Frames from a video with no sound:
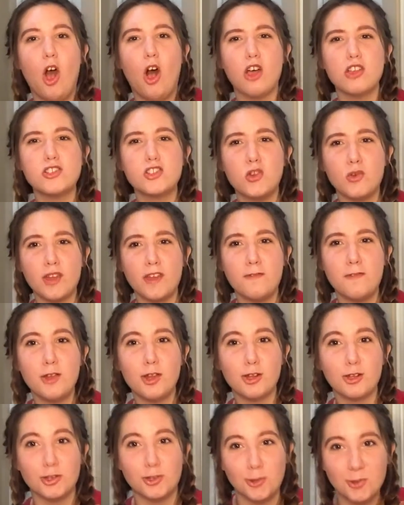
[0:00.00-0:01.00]
Also, if
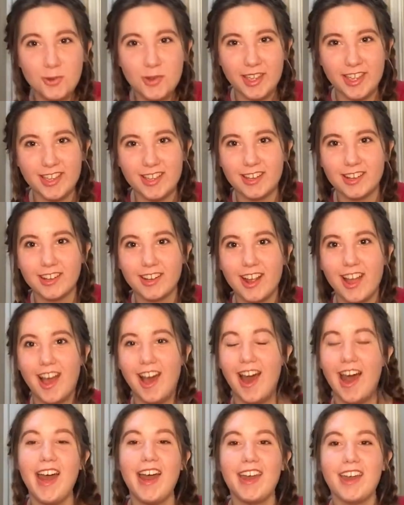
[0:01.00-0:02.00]
you're new here,
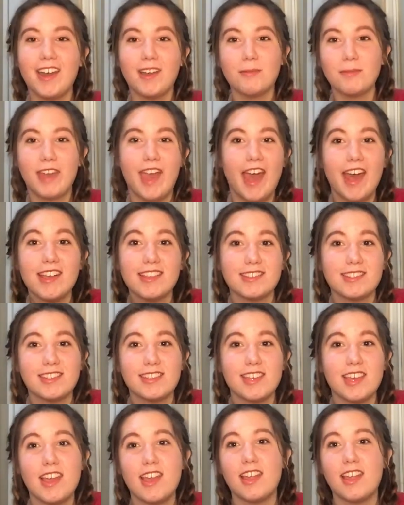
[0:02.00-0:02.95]
hi, I'm Cassie,